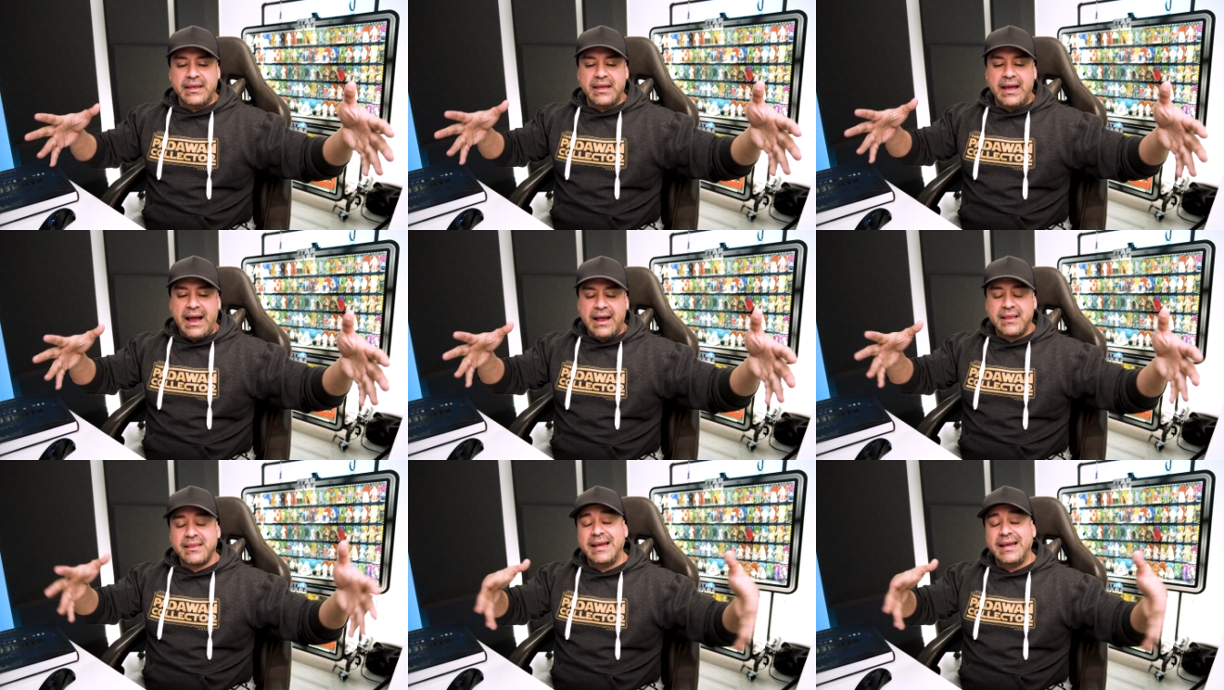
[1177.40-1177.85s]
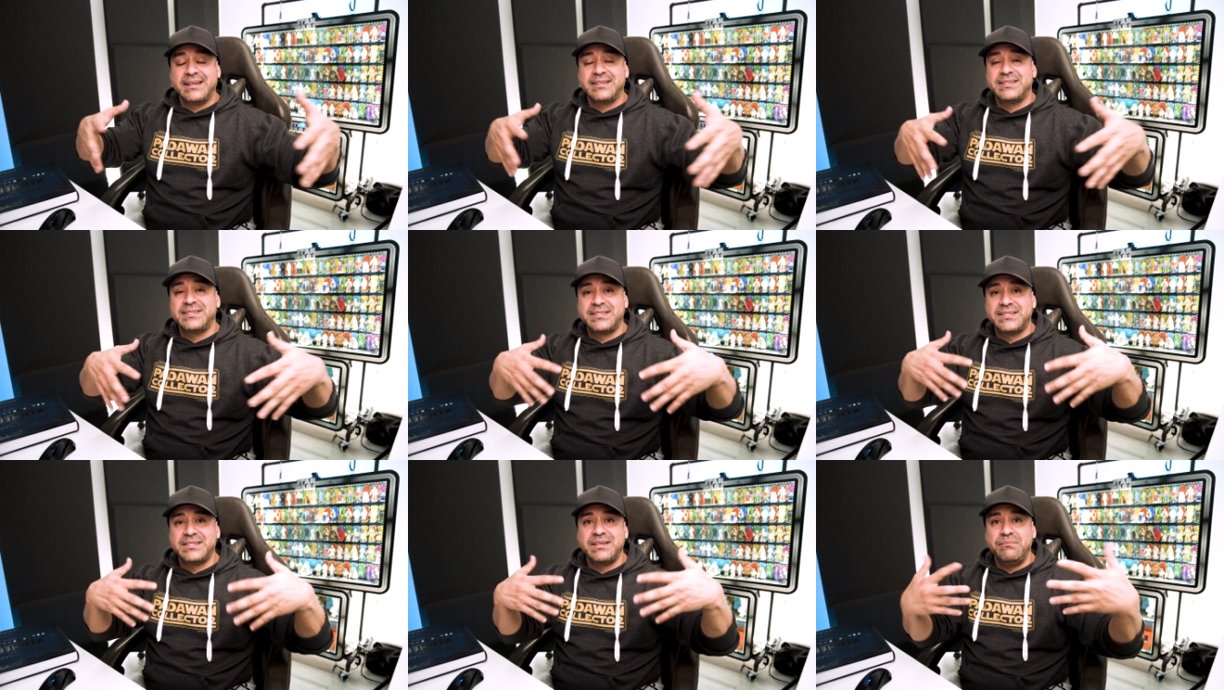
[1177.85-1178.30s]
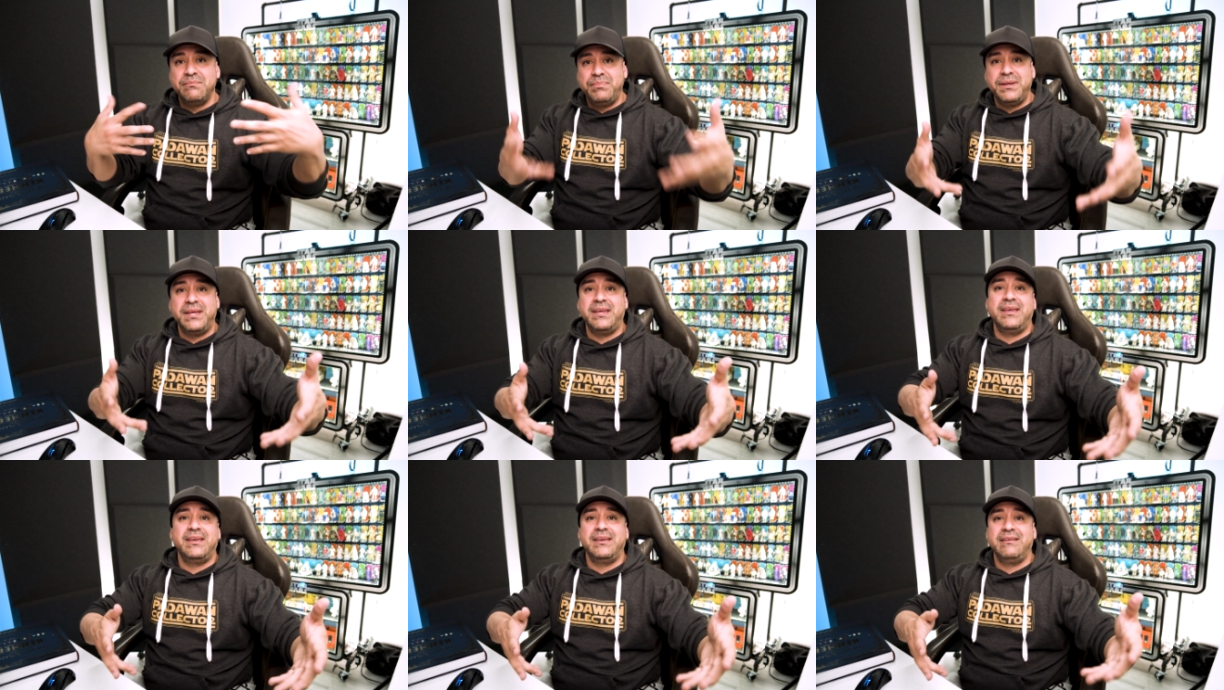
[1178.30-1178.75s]
I like to
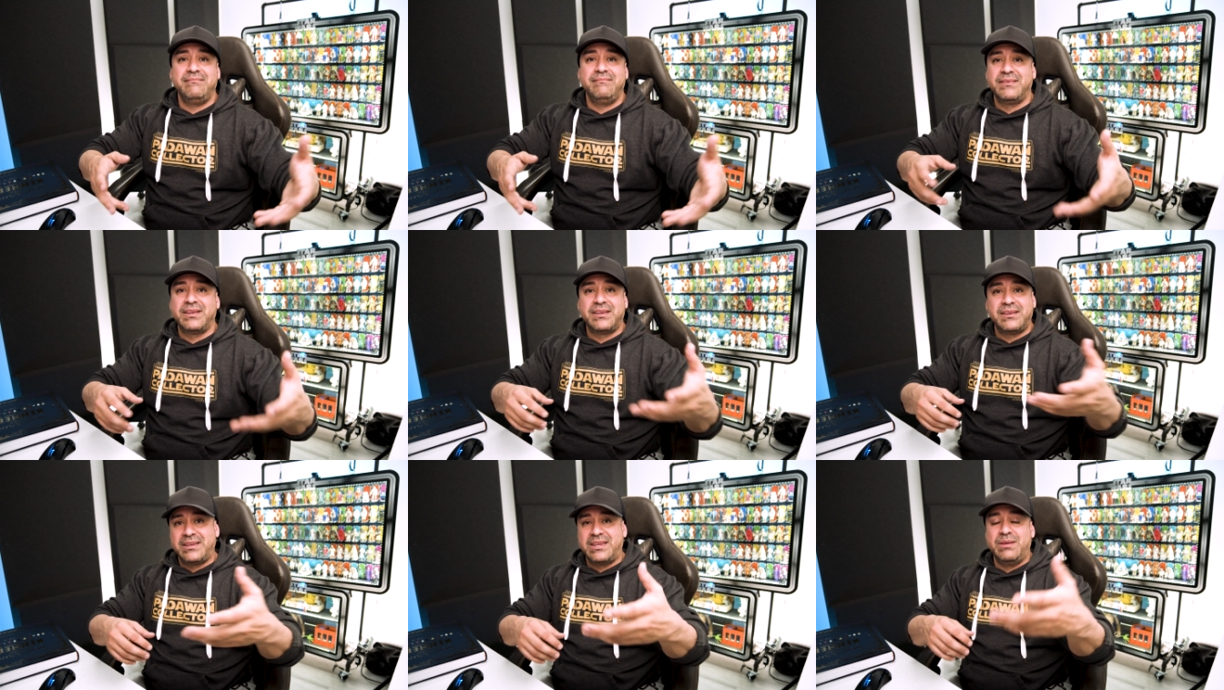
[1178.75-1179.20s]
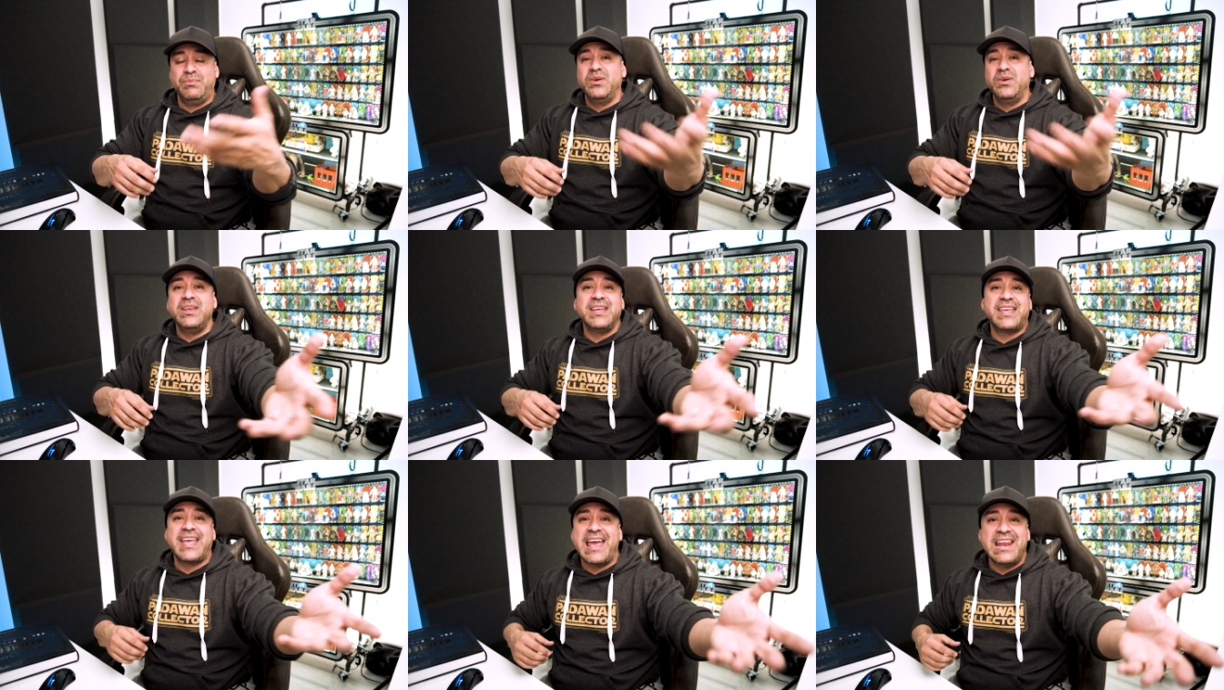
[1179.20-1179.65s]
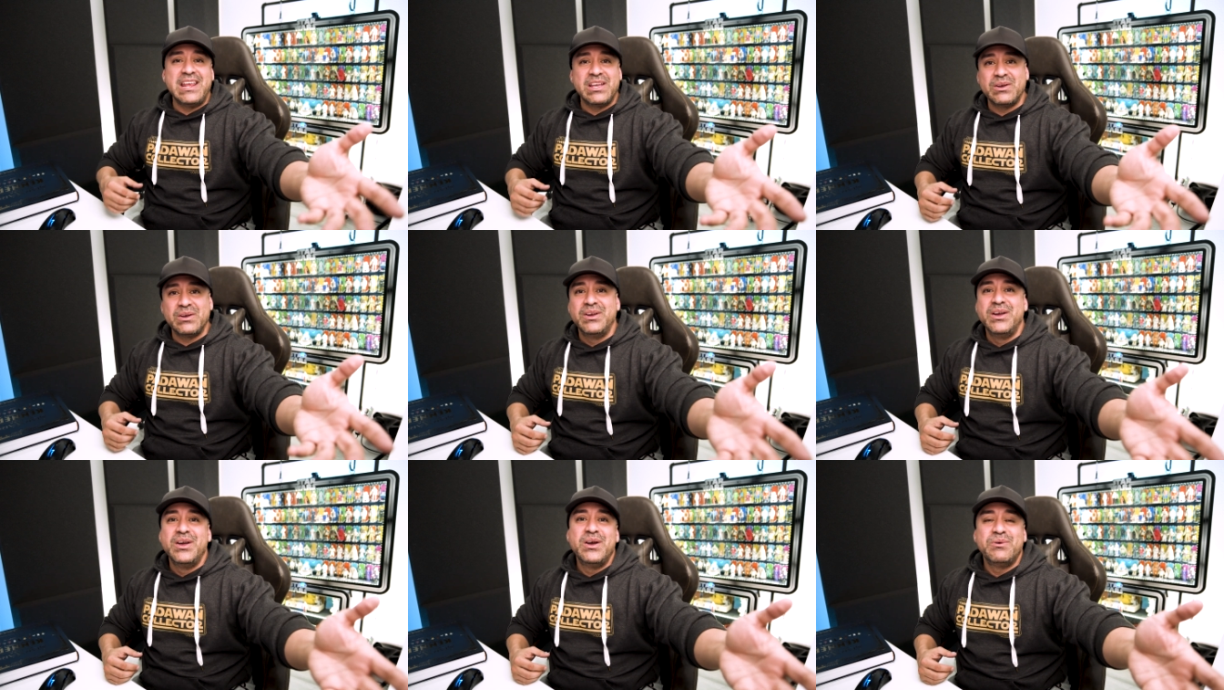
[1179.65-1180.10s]
be
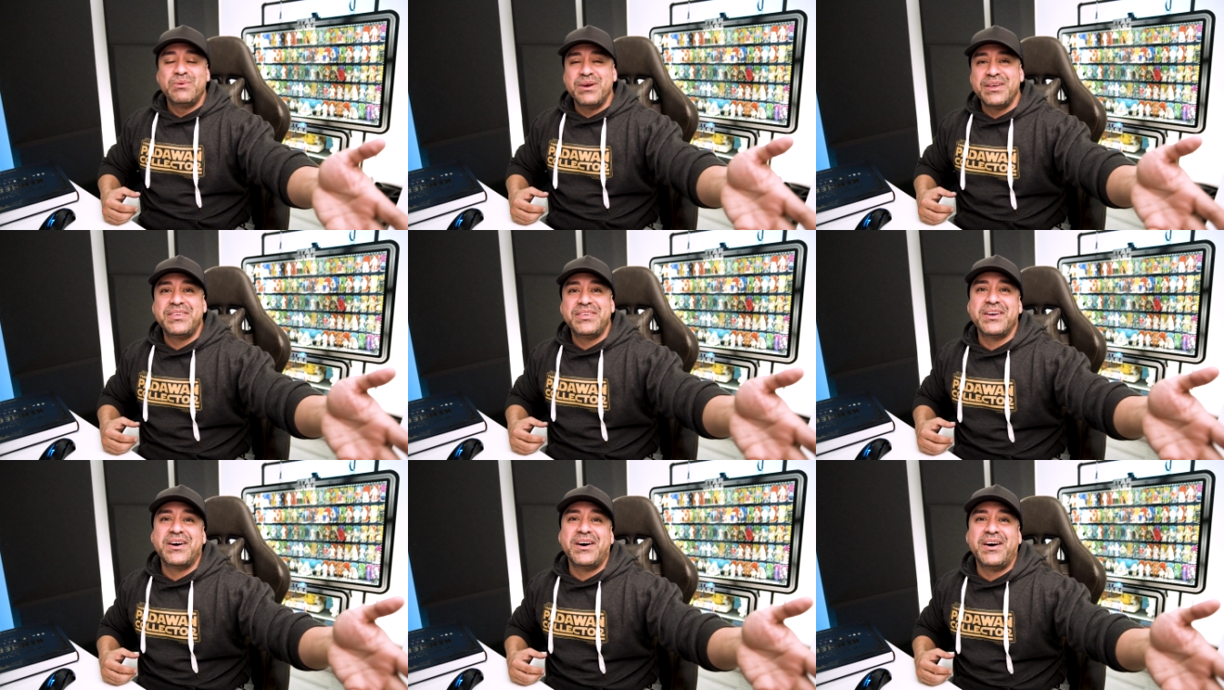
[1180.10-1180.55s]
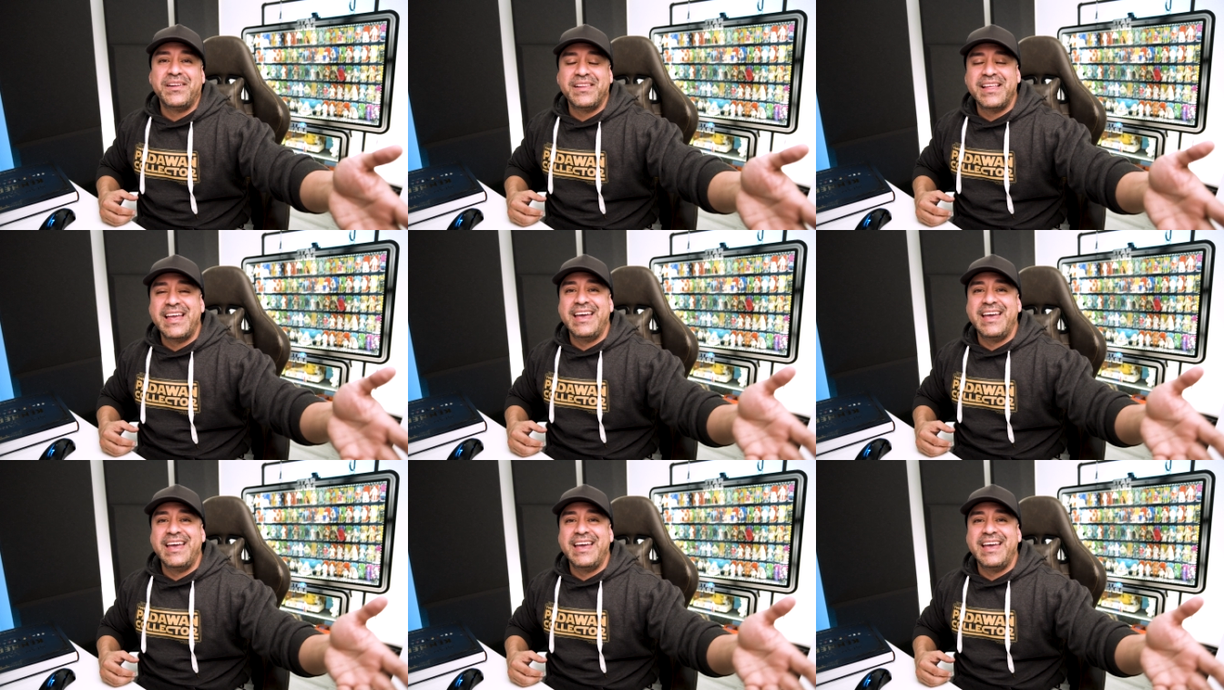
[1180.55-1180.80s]
communicating with y'all,